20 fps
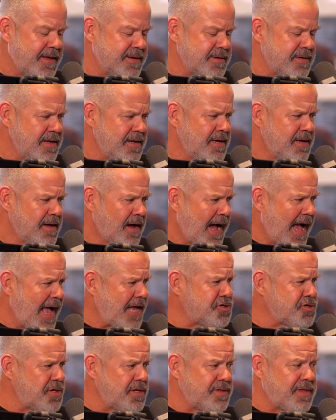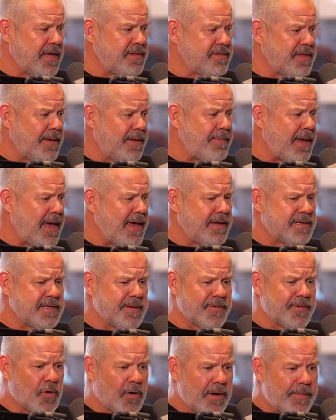And actually, they may end
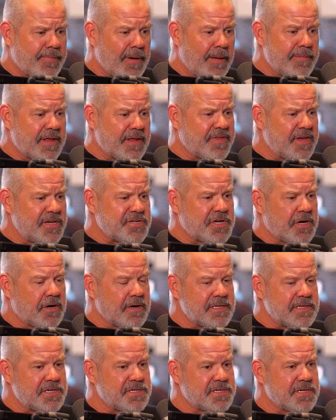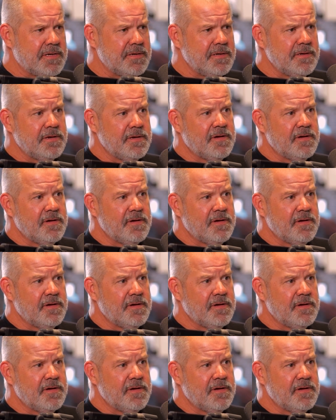up going public this year, at least